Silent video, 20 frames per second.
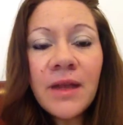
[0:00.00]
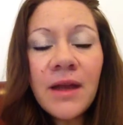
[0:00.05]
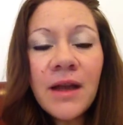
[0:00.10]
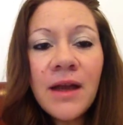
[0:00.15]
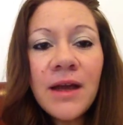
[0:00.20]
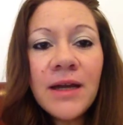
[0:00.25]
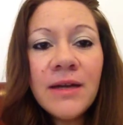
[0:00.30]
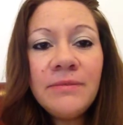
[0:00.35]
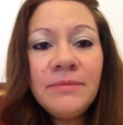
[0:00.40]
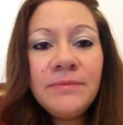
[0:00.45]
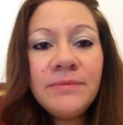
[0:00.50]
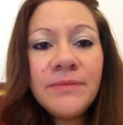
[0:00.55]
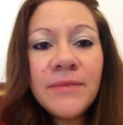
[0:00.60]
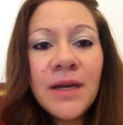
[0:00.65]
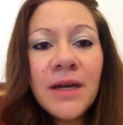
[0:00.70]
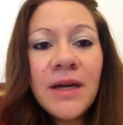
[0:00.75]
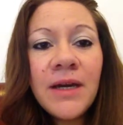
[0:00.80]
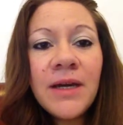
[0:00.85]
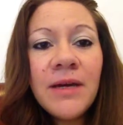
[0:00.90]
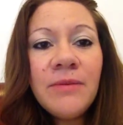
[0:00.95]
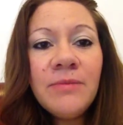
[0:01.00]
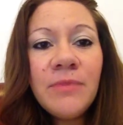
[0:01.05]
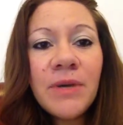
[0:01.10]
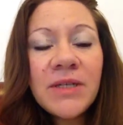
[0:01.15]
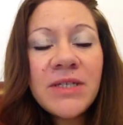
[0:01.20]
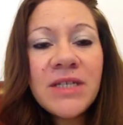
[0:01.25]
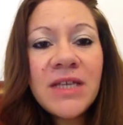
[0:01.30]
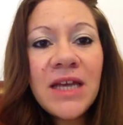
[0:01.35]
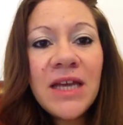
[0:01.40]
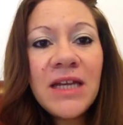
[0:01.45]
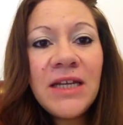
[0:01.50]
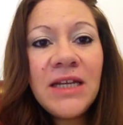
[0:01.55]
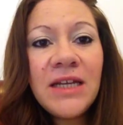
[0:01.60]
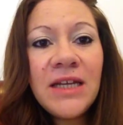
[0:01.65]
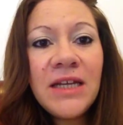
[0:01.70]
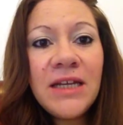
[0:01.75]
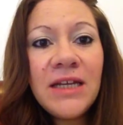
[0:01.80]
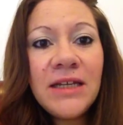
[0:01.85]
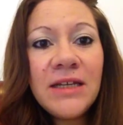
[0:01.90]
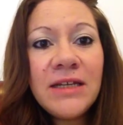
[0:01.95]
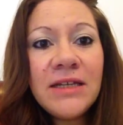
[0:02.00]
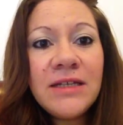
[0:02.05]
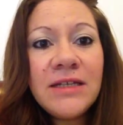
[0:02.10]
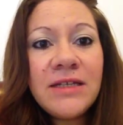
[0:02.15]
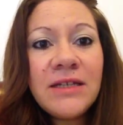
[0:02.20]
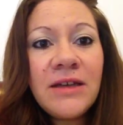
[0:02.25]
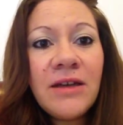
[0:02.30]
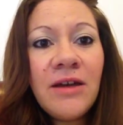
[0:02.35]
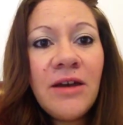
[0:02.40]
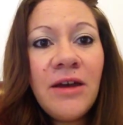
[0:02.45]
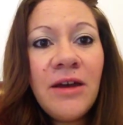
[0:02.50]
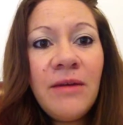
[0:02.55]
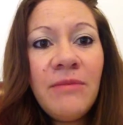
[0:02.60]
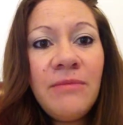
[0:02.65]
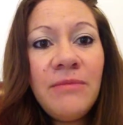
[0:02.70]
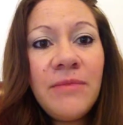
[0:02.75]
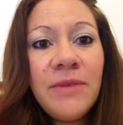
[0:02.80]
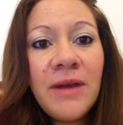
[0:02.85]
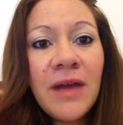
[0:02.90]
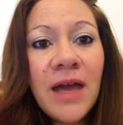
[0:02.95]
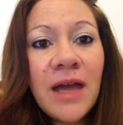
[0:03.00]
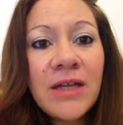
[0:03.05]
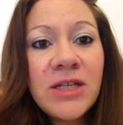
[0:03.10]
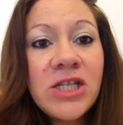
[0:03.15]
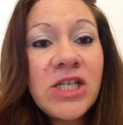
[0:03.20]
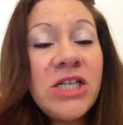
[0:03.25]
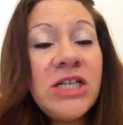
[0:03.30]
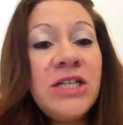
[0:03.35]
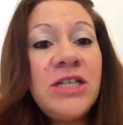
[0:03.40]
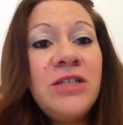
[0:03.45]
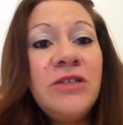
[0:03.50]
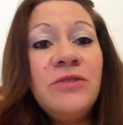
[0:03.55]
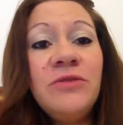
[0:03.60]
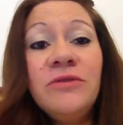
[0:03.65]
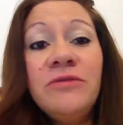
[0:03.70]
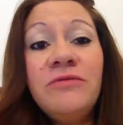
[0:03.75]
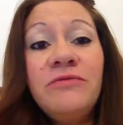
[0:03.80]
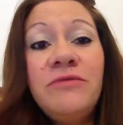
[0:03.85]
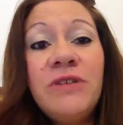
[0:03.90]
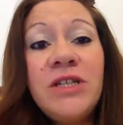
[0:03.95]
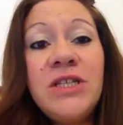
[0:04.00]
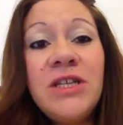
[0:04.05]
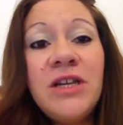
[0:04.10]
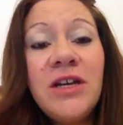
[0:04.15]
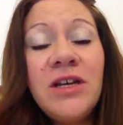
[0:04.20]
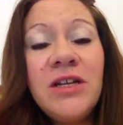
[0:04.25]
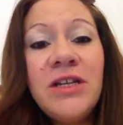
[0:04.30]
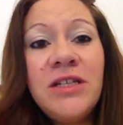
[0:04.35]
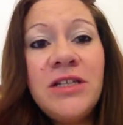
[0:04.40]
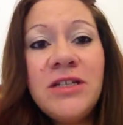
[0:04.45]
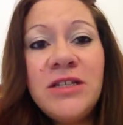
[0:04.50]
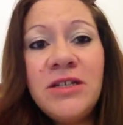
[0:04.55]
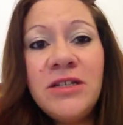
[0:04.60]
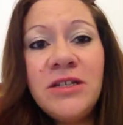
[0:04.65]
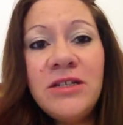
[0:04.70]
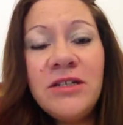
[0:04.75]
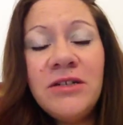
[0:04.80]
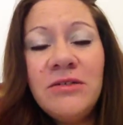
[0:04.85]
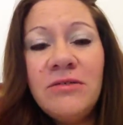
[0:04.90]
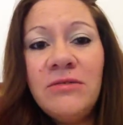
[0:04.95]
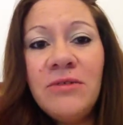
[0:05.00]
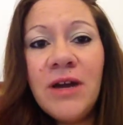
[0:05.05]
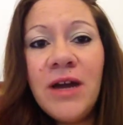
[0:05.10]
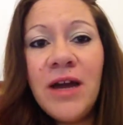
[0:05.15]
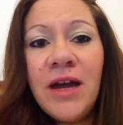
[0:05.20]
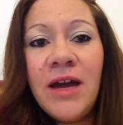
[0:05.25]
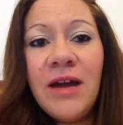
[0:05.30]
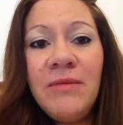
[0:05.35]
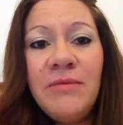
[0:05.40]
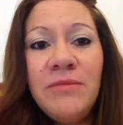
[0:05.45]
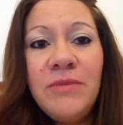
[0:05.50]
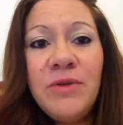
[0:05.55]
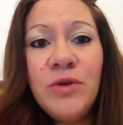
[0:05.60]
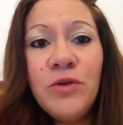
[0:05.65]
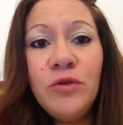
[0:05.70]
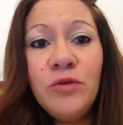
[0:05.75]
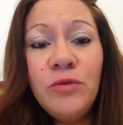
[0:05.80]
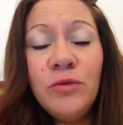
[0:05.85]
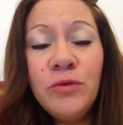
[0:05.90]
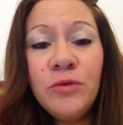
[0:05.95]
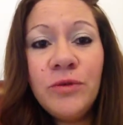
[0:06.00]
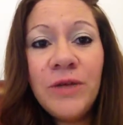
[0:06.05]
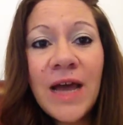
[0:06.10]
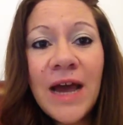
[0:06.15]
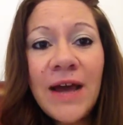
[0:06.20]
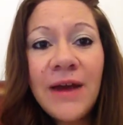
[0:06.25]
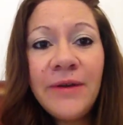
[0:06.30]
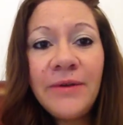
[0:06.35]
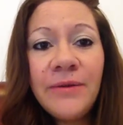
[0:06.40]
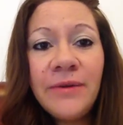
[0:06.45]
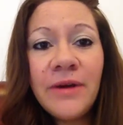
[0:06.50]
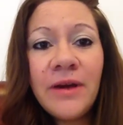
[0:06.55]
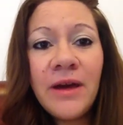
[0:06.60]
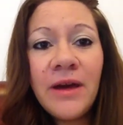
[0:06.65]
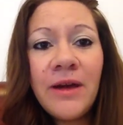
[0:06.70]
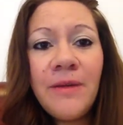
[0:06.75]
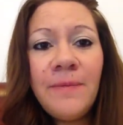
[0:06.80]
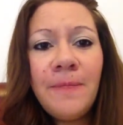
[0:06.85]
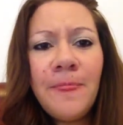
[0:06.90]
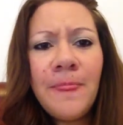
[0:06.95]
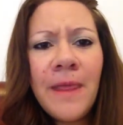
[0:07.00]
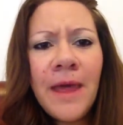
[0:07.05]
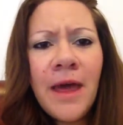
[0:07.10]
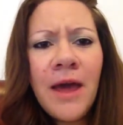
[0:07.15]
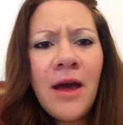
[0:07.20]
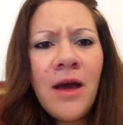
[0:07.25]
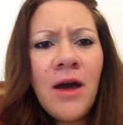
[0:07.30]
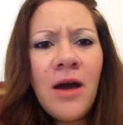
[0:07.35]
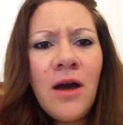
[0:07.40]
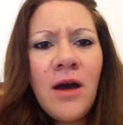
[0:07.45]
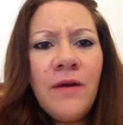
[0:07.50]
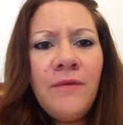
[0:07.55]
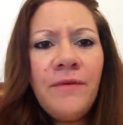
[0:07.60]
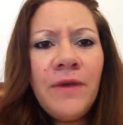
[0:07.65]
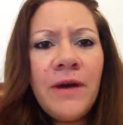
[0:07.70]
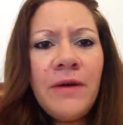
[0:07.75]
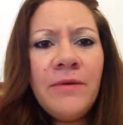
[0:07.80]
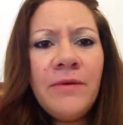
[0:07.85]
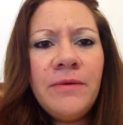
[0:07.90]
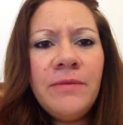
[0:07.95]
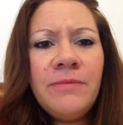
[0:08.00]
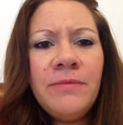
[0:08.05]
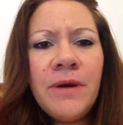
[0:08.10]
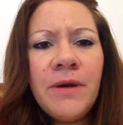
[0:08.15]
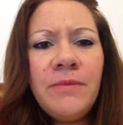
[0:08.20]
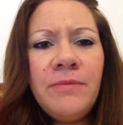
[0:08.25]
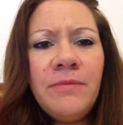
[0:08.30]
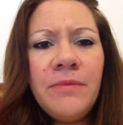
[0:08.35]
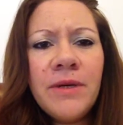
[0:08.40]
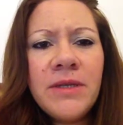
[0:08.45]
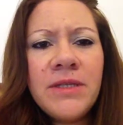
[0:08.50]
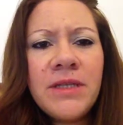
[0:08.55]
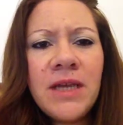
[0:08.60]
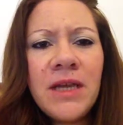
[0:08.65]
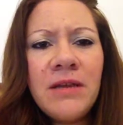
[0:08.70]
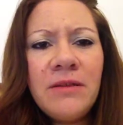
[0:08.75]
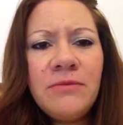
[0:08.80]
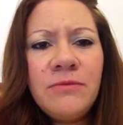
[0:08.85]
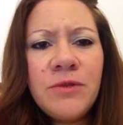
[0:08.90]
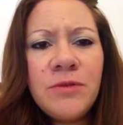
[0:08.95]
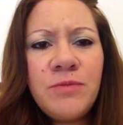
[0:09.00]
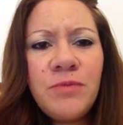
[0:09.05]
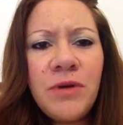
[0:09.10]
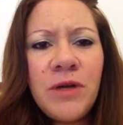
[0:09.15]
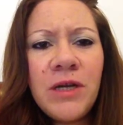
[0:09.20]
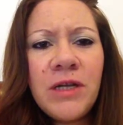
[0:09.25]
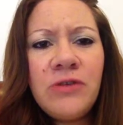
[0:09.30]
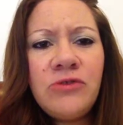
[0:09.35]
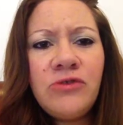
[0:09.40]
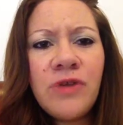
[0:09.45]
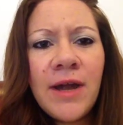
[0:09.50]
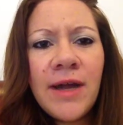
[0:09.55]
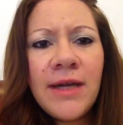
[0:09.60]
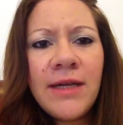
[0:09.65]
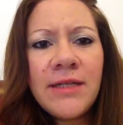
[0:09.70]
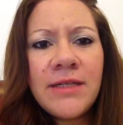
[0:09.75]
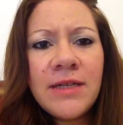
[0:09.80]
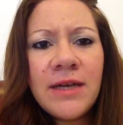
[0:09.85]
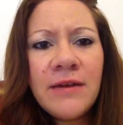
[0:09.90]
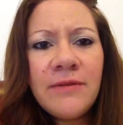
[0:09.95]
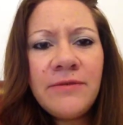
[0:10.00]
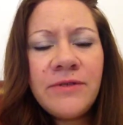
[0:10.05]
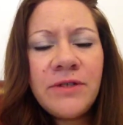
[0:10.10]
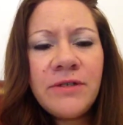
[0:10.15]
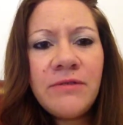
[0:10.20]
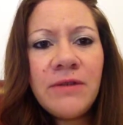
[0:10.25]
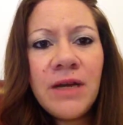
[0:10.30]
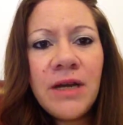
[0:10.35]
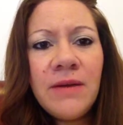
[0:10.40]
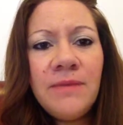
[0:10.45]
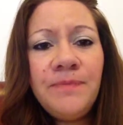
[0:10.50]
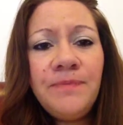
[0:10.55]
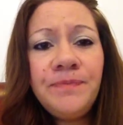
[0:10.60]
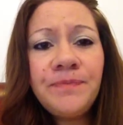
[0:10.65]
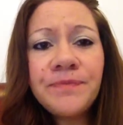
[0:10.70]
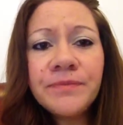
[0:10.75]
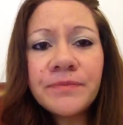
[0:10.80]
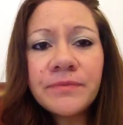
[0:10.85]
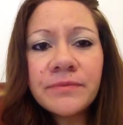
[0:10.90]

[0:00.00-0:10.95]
Um, my skin is um, actually sort of returning to um, normal now. Um, I felt my my skin was pretty drained after um